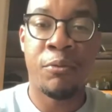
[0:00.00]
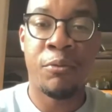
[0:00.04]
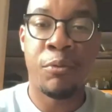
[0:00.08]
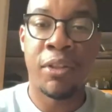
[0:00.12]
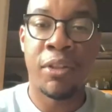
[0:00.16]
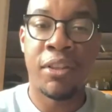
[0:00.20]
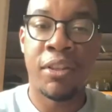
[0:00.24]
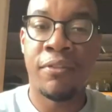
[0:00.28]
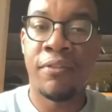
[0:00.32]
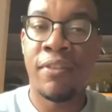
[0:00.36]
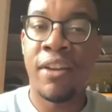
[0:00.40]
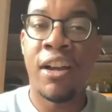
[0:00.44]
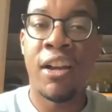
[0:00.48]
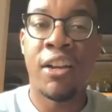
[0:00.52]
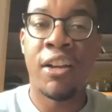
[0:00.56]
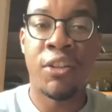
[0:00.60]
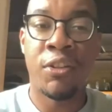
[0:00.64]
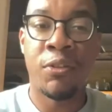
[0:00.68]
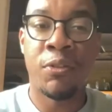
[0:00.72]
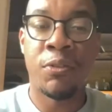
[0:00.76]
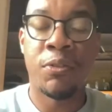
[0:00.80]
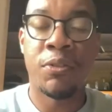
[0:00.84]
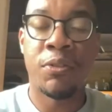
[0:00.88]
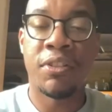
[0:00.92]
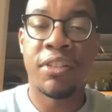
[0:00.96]
with the
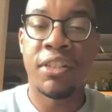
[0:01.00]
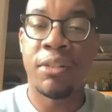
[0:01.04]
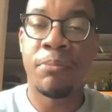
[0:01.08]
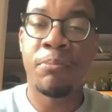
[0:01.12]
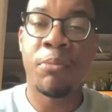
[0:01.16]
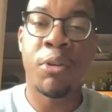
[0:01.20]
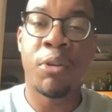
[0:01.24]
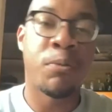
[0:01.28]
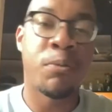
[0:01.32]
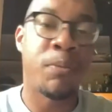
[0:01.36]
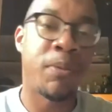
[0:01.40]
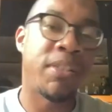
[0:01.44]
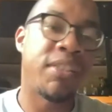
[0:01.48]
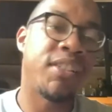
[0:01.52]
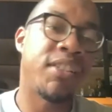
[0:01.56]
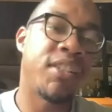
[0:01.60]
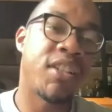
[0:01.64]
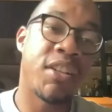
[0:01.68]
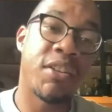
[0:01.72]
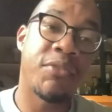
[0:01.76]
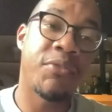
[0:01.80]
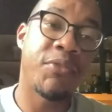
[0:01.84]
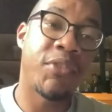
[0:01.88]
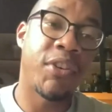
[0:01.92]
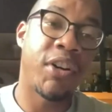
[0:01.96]
values and the purposes
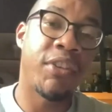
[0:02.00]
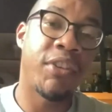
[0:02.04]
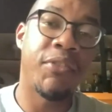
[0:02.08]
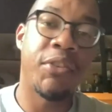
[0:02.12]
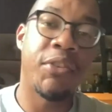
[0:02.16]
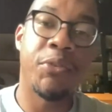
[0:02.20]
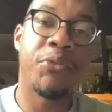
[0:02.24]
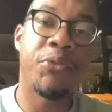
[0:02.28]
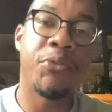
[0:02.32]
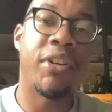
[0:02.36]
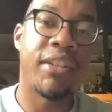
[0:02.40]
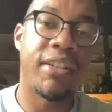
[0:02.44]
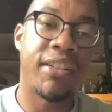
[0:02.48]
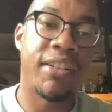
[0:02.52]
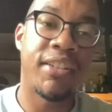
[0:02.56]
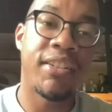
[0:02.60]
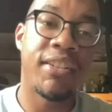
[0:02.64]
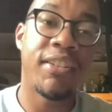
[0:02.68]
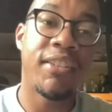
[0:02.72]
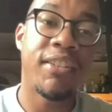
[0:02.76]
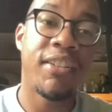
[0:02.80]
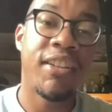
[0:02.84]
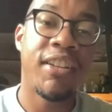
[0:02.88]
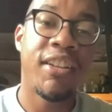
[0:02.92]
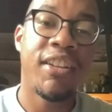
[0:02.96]
of the fund.